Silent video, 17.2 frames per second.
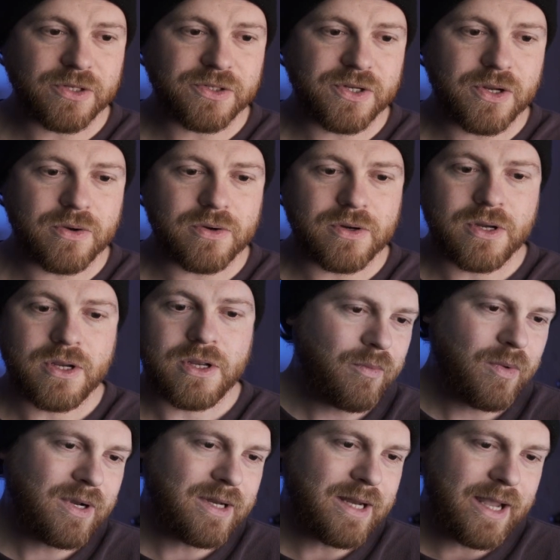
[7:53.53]
So
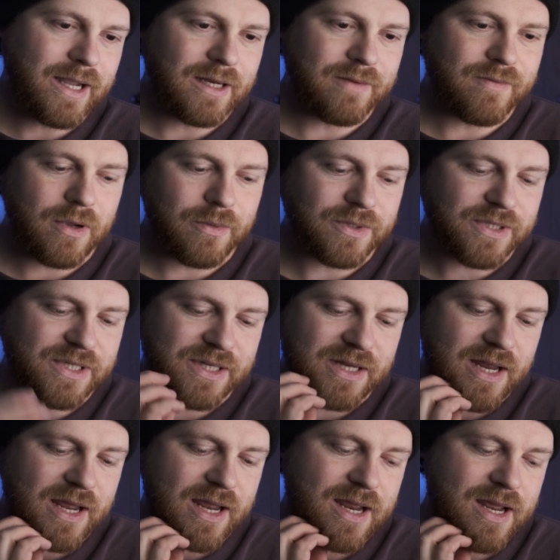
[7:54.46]
one negative I would
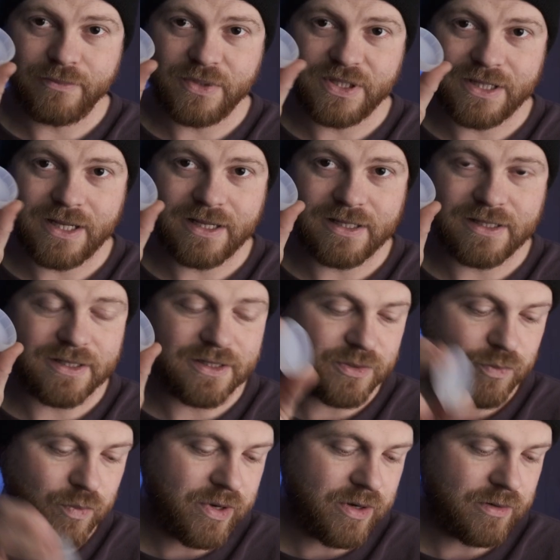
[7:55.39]
say, besides this
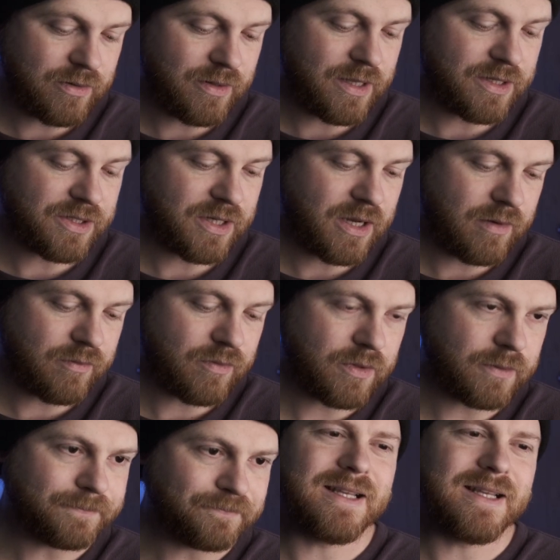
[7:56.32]
weird lens cover,